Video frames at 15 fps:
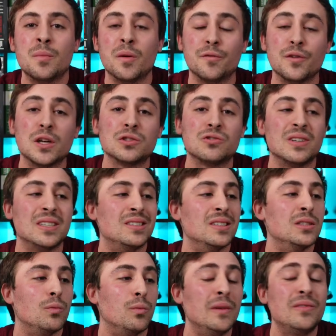But for those
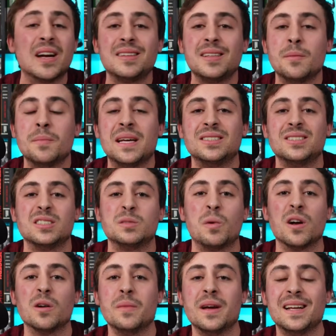reasons, we've got The Amazing
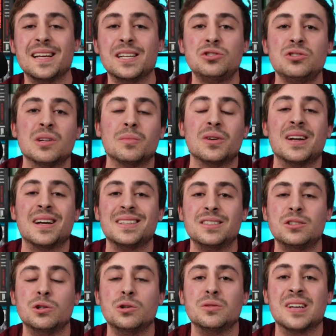Spider Man, issue number
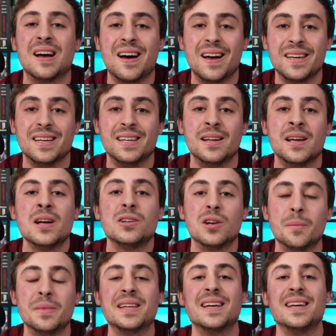92 tie in,
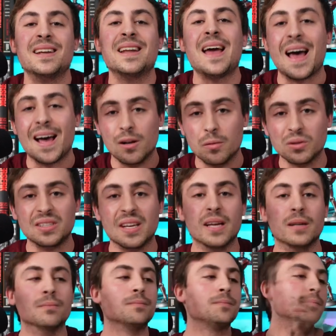coming in at number
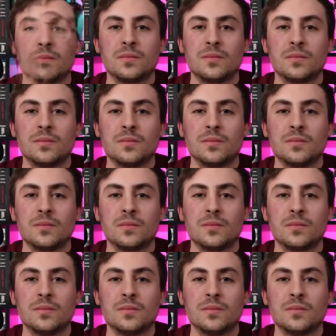10.